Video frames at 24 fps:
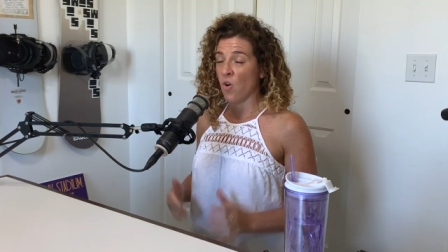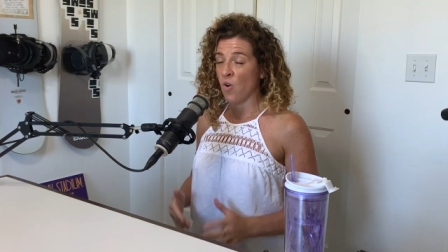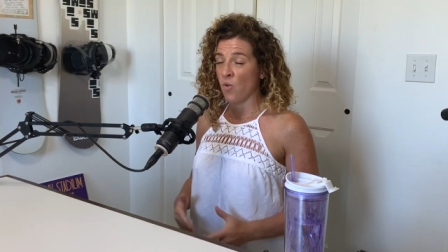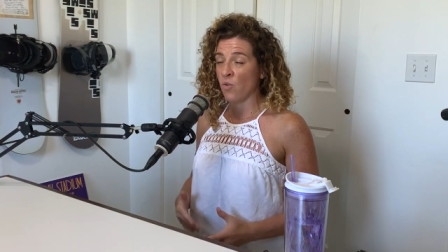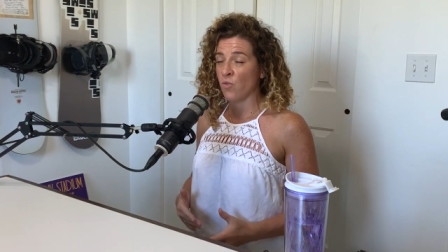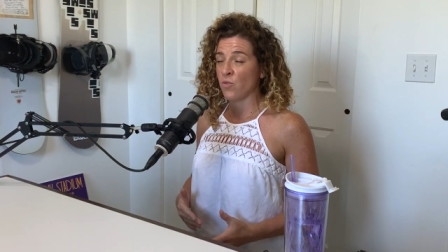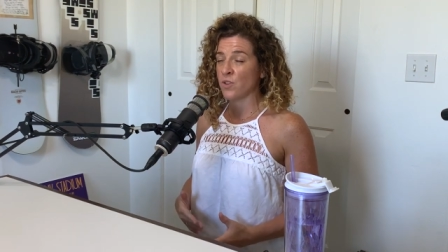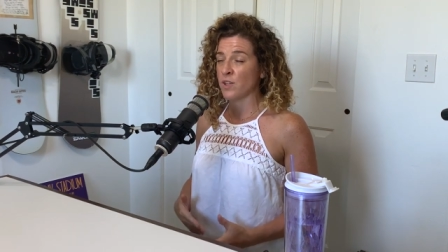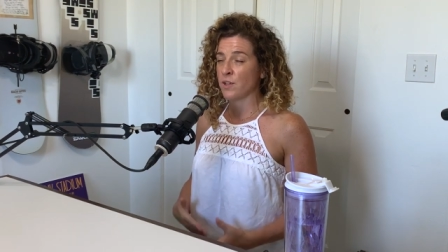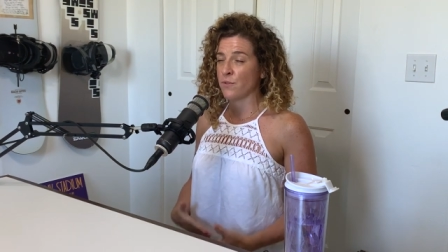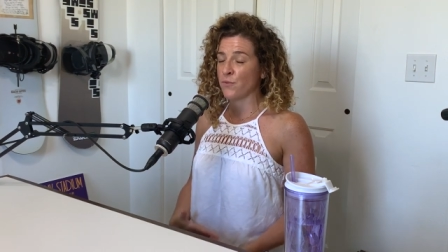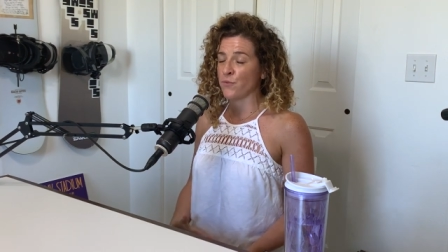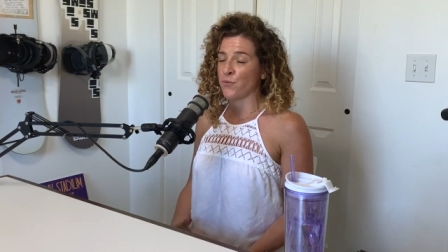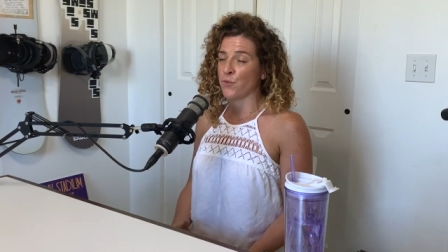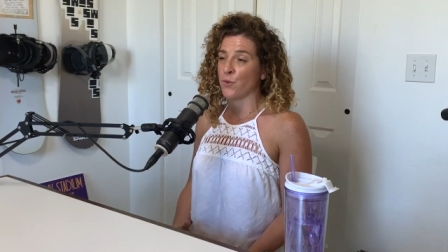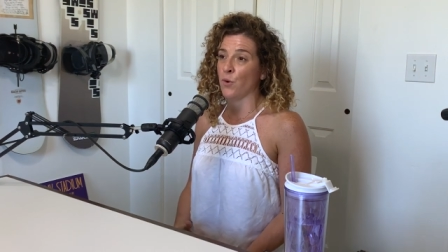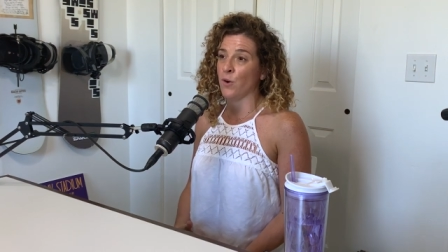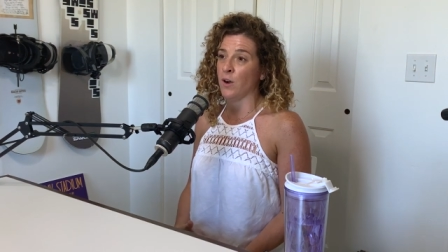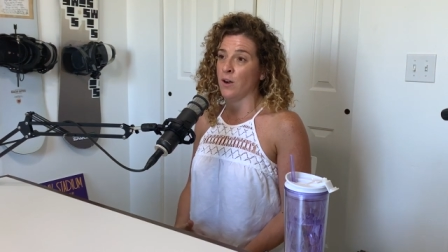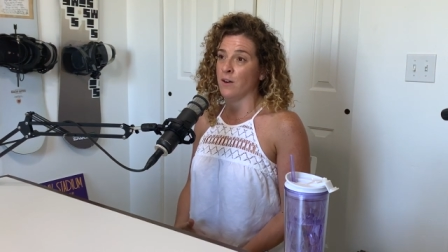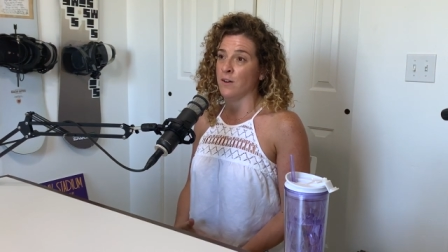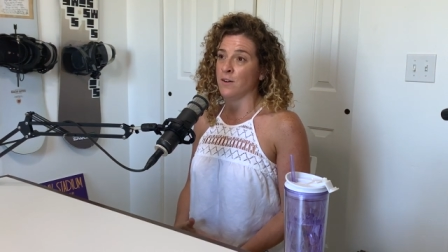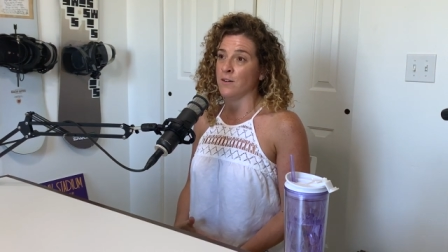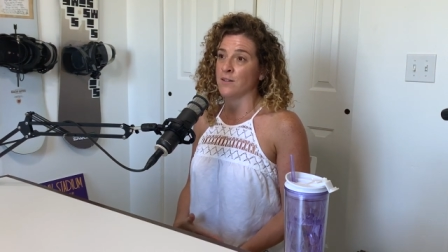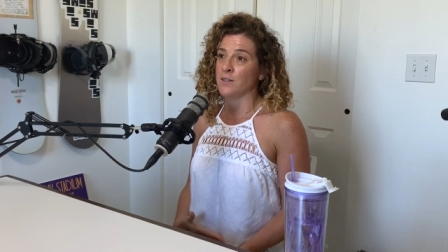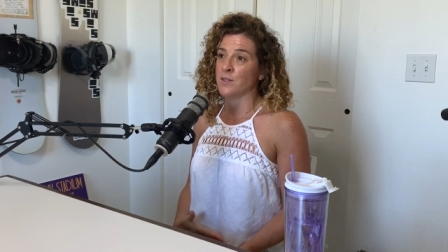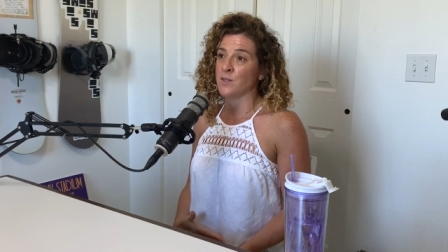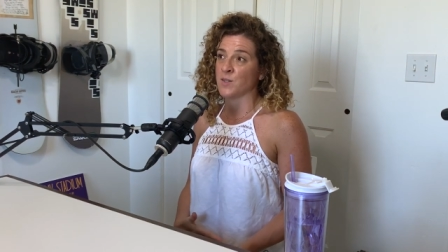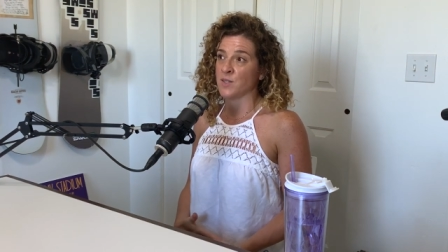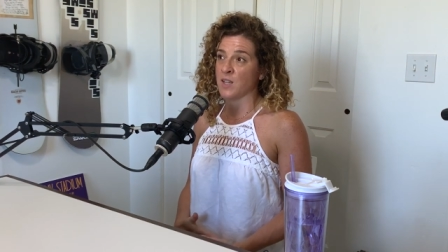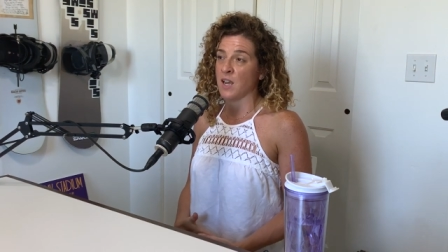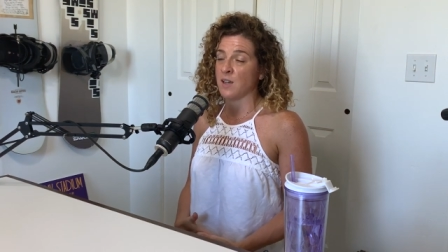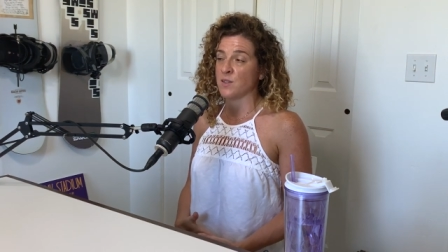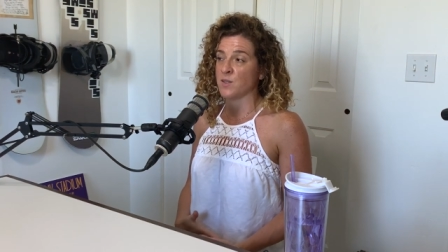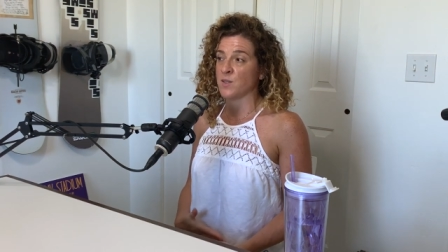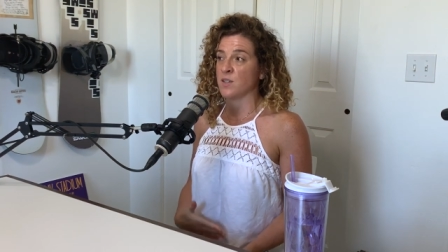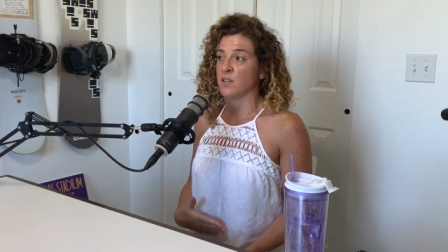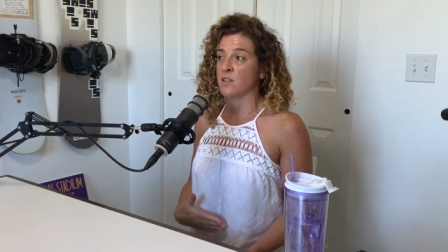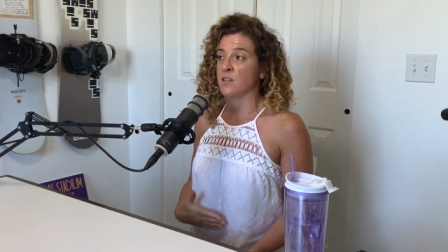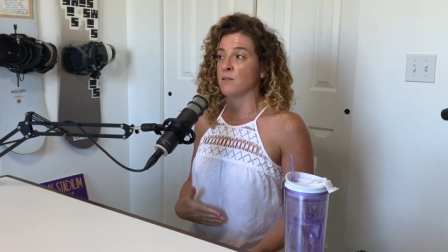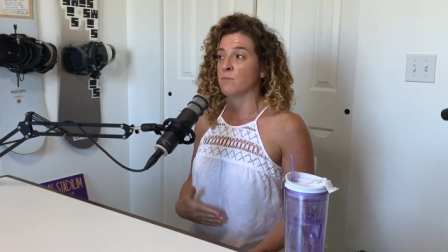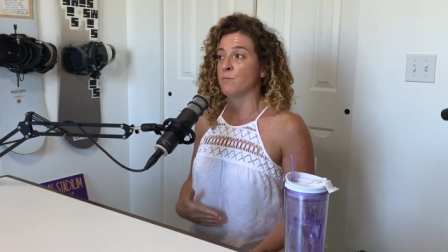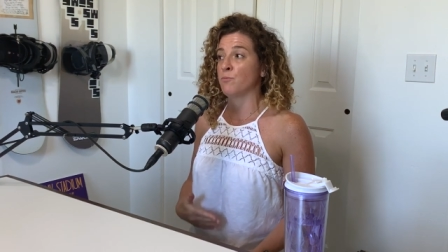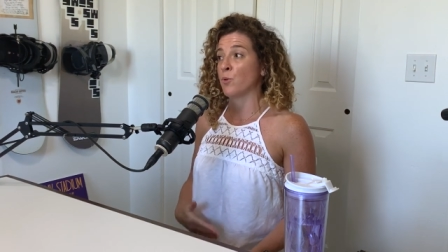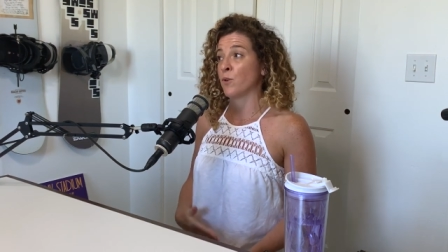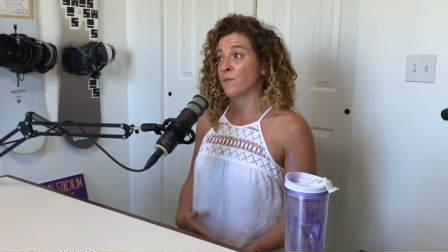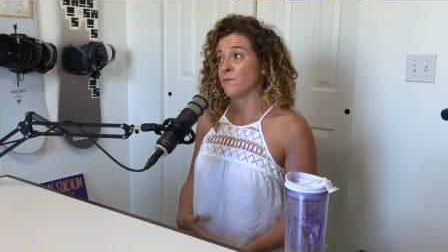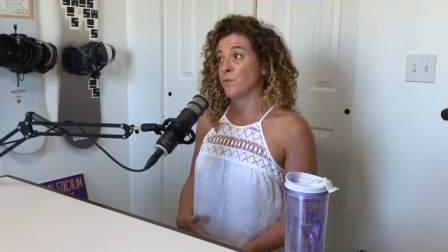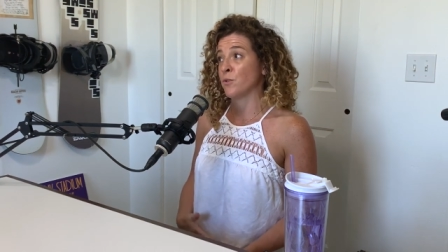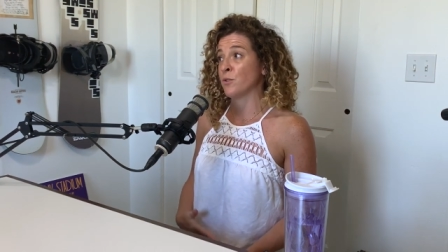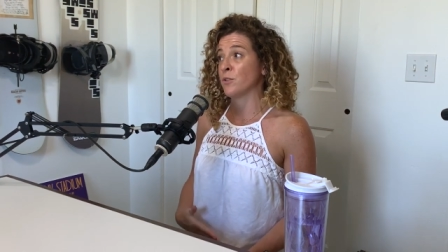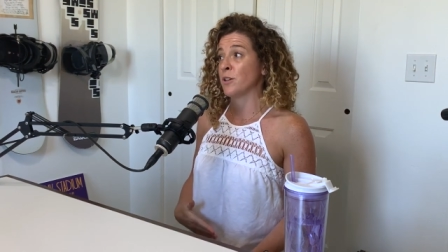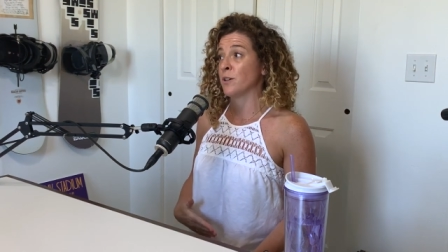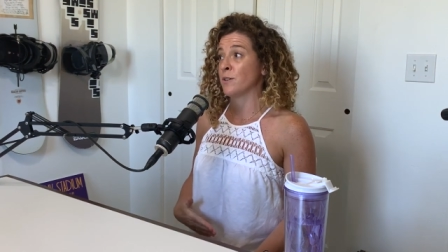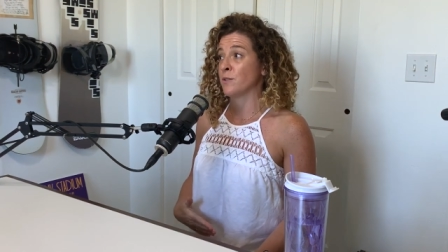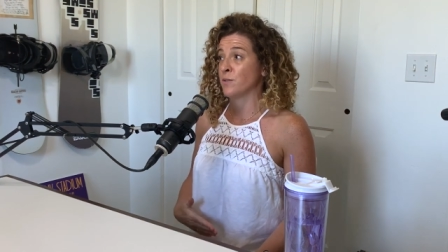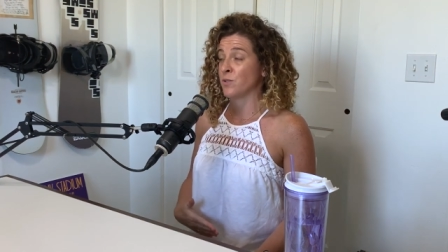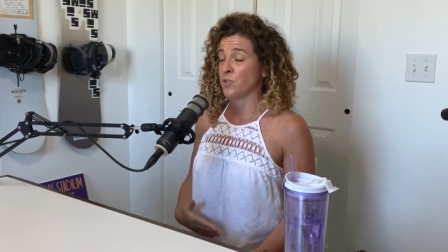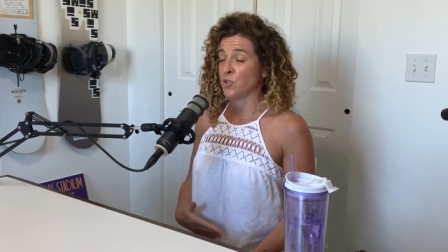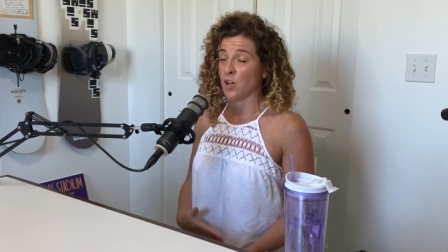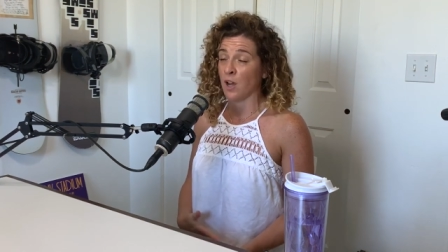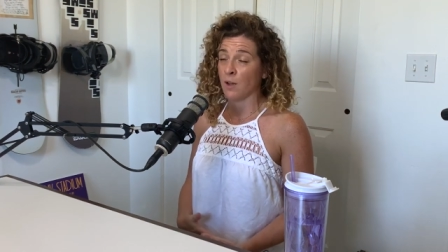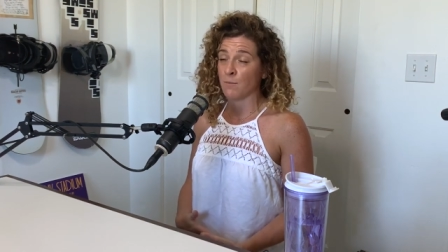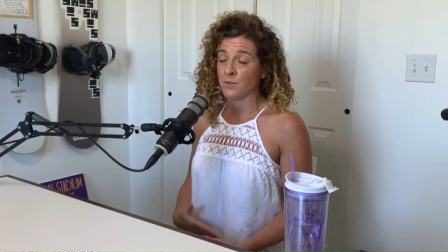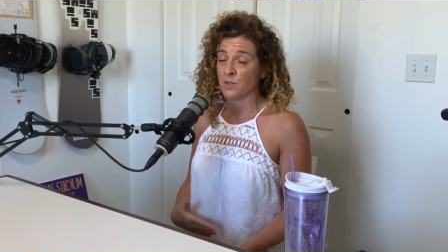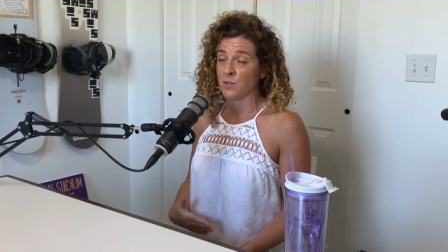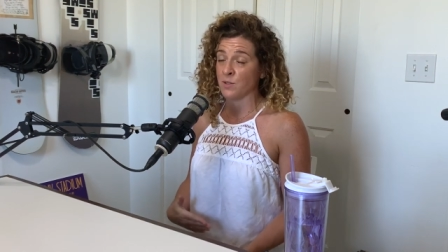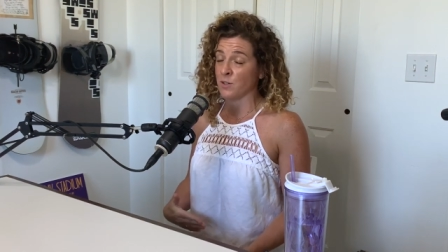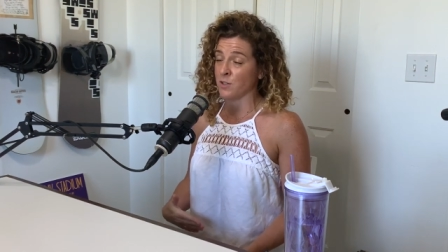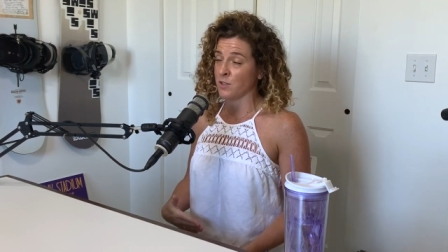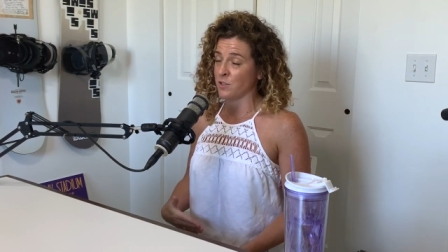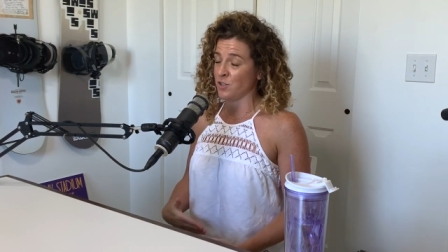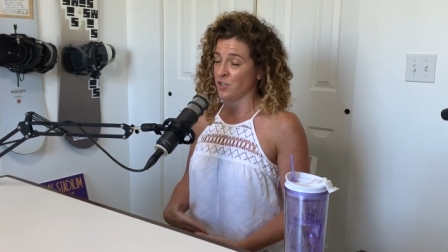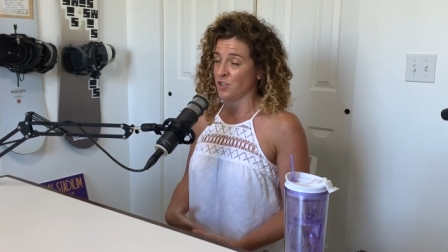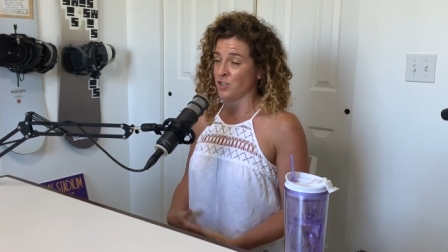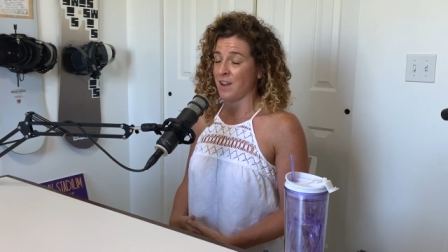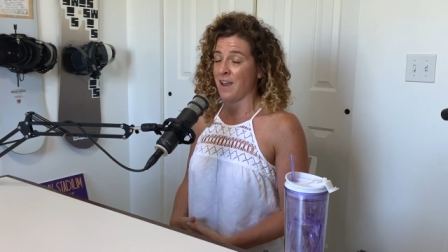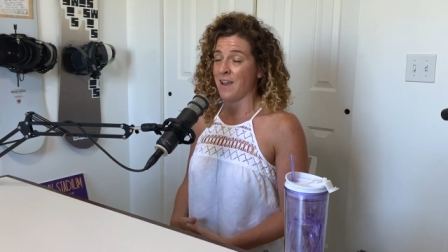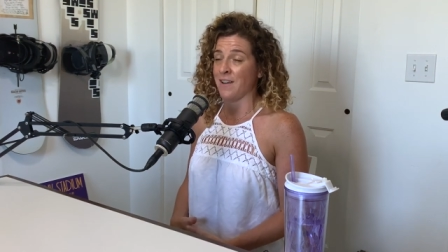only for discussing portfolios, job search,